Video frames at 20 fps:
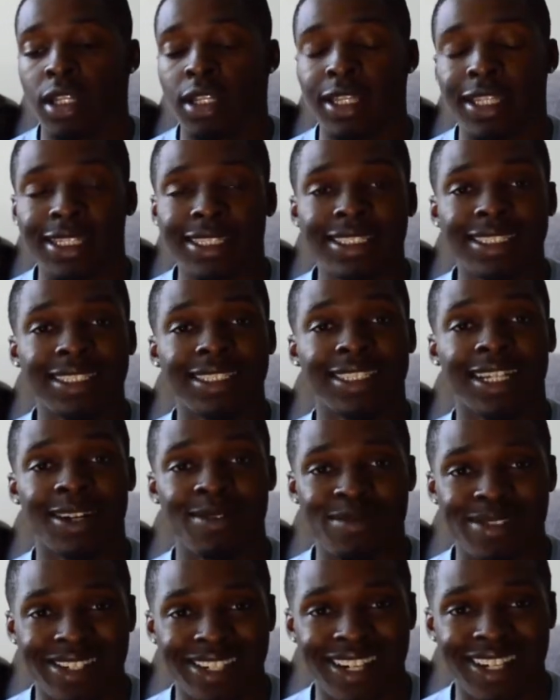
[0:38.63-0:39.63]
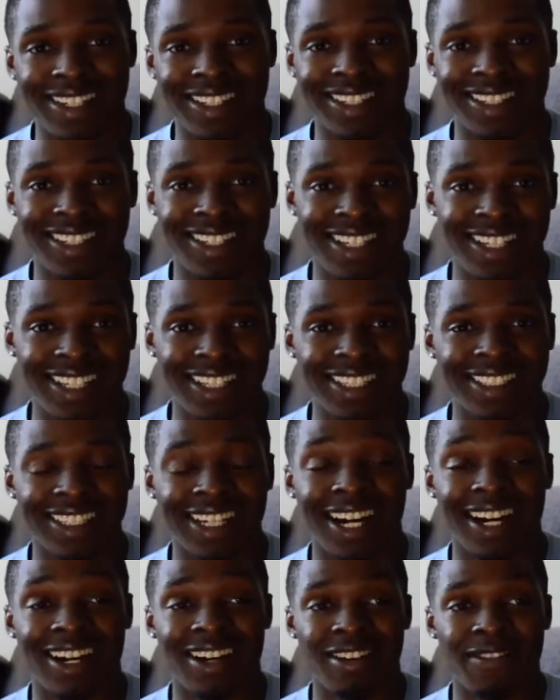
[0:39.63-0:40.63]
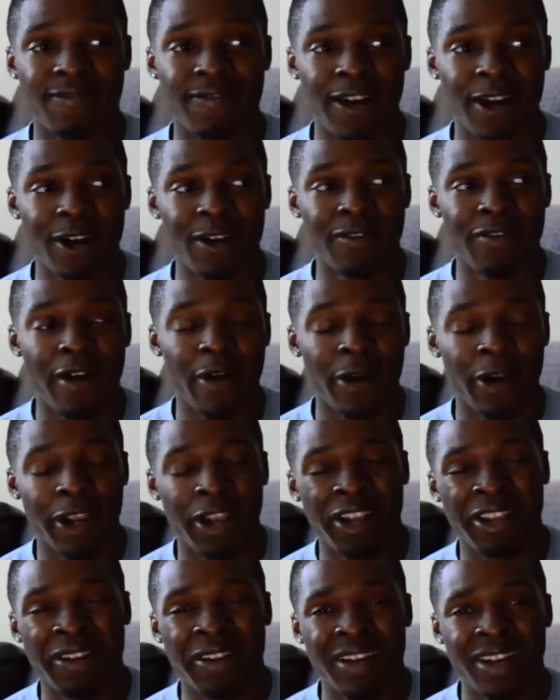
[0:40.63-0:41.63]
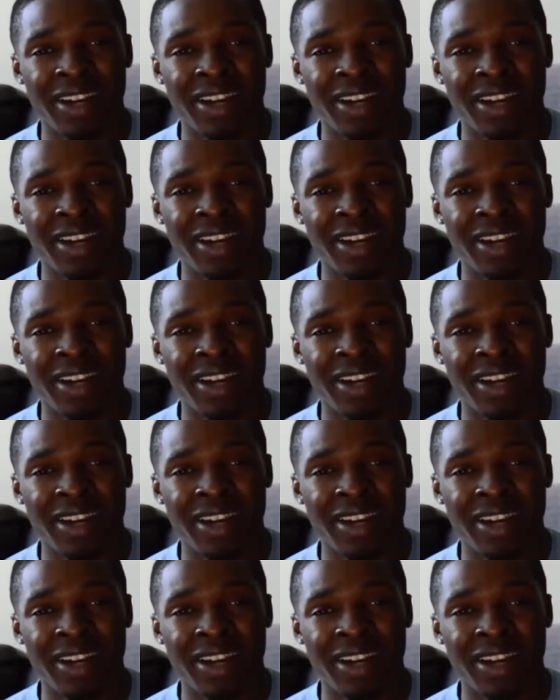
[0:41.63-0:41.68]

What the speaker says: this subject is very